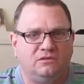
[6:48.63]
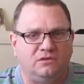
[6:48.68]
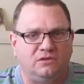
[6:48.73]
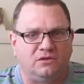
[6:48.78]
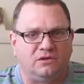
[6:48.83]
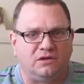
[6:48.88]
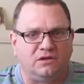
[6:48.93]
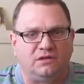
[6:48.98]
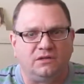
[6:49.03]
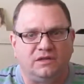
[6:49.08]

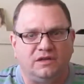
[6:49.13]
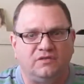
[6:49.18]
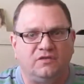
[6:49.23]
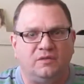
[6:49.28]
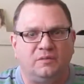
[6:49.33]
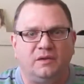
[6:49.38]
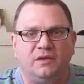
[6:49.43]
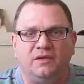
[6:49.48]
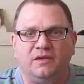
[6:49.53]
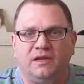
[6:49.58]
Lord,
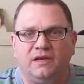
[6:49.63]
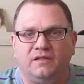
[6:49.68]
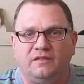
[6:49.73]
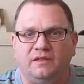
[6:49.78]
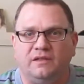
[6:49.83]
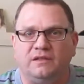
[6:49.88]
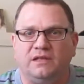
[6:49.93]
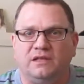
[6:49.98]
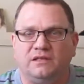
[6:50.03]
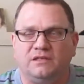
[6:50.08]
deliver me
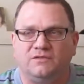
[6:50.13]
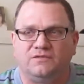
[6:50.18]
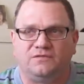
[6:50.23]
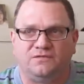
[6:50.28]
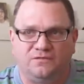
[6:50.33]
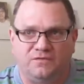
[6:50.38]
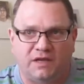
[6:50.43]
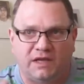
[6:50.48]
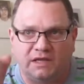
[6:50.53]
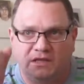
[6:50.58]
anything that's
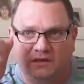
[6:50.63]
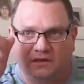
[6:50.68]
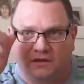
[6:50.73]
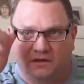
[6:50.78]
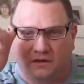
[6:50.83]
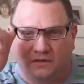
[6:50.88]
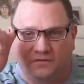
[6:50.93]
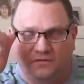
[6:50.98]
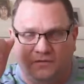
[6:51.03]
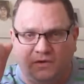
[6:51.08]
fake
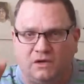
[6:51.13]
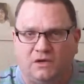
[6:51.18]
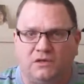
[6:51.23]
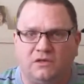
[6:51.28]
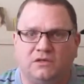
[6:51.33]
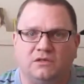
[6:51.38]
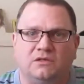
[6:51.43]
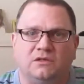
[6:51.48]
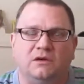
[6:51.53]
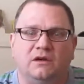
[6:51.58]
or
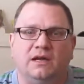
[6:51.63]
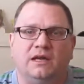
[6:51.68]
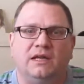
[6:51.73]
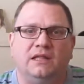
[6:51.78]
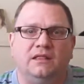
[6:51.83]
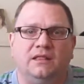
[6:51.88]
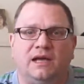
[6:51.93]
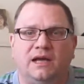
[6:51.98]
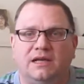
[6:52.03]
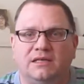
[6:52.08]
false or any
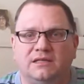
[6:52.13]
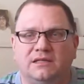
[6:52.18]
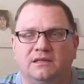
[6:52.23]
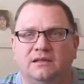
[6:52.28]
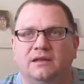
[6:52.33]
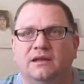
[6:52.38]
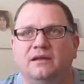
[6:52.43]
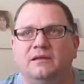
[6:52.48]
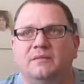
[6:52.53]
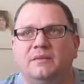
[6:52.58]
lies of
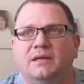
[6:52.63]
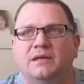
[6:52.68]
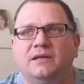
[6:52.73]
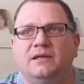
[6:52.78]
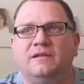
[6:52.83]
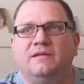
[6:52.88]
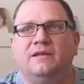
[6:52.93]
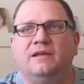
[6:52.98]
the enemy.